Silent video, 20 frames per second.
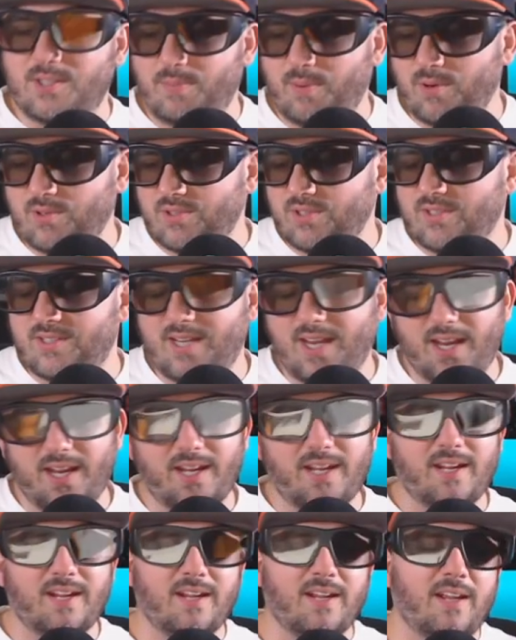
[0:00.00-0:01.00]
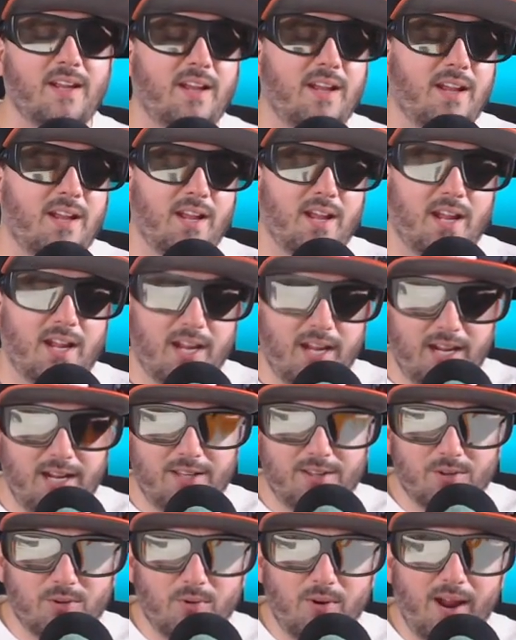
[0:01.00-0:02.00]
supposed to take.
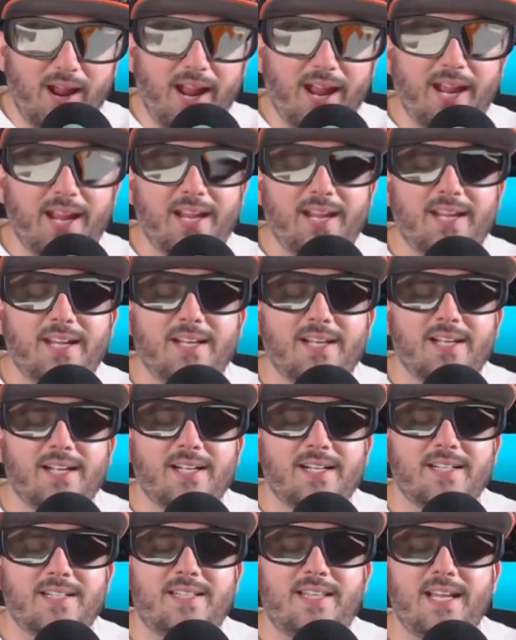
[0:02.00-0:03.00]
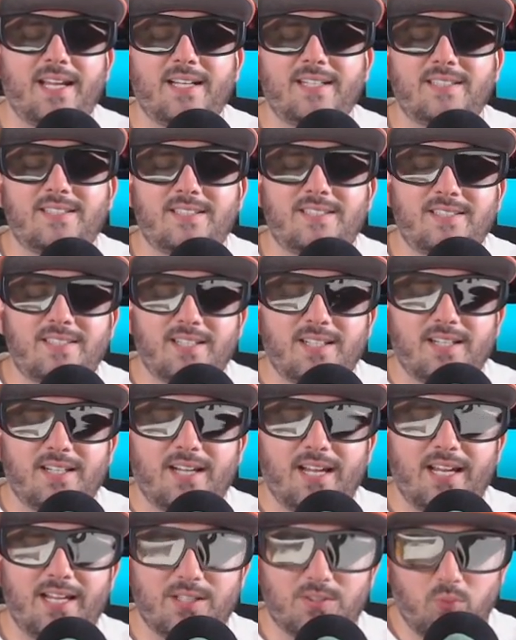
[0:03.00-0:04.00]
Either way, this
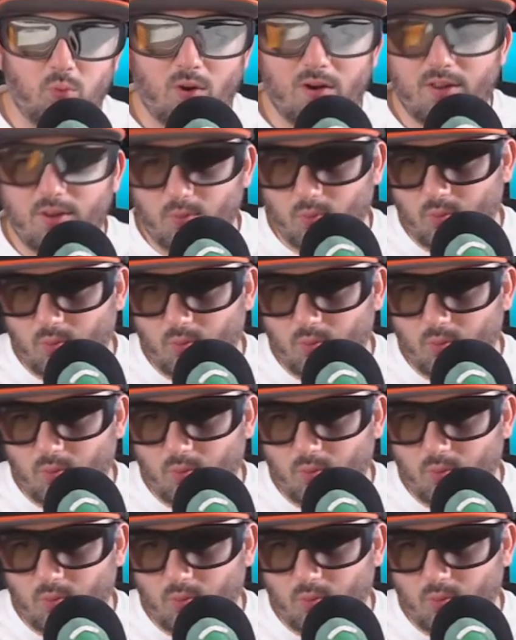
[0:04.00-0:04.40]
is one of the